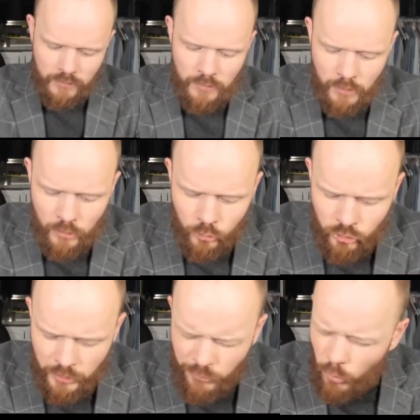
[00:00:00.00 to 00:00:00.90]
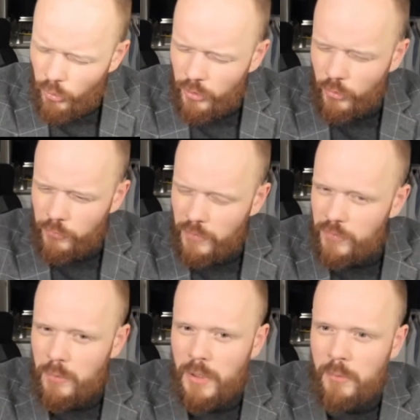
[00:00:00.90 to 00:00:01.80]
usually 40 or
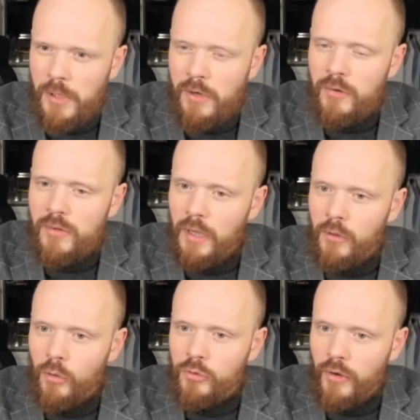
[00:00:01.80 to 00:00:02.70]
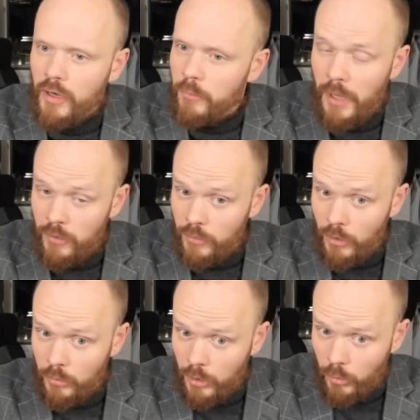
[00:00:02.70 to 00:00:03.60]
50 millimeters. I don't recommend you
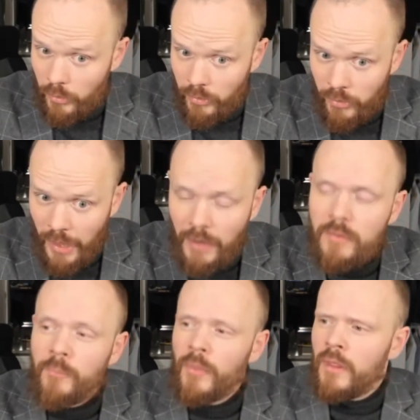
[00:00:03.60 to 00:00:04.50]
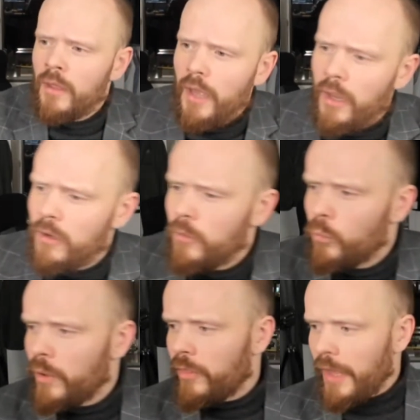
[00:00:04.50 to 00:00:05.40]
go lower than that. And
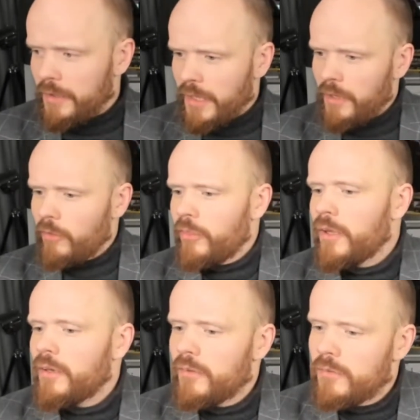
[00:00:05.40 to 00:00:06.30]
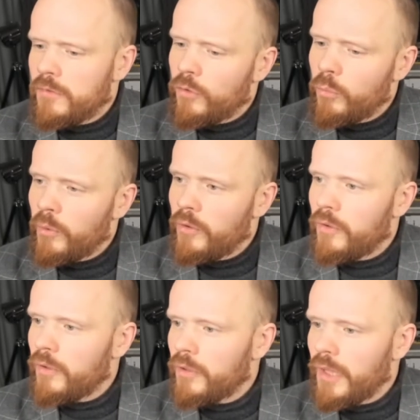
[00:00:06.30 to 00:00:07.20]
with that kind of thickness, you
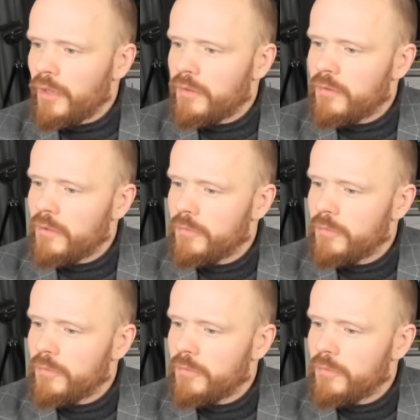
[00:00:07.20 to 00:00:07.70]
would get